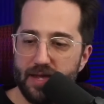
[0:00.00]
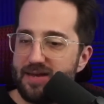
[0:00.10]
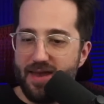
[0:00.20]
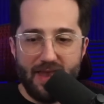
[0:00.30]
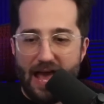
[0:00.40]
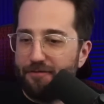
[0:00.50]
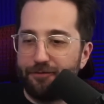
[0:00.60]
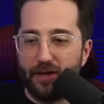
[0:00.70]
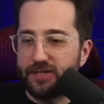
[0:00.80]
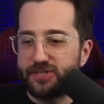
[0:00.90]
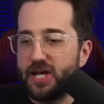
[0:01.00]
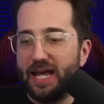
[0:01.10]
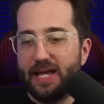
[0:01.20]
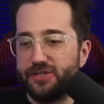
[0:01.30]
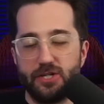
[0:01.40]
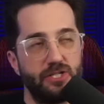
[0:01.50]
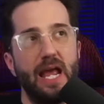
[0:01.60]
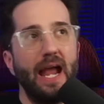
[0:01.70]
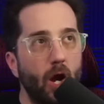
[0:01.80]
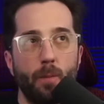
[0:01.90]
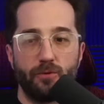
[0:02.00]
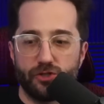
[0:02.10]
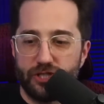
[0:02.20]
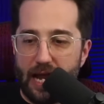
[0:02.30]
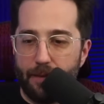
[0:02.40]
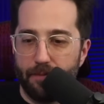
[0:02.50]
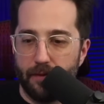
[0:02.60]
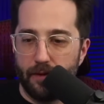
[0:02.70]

Netflix is in terrible shape.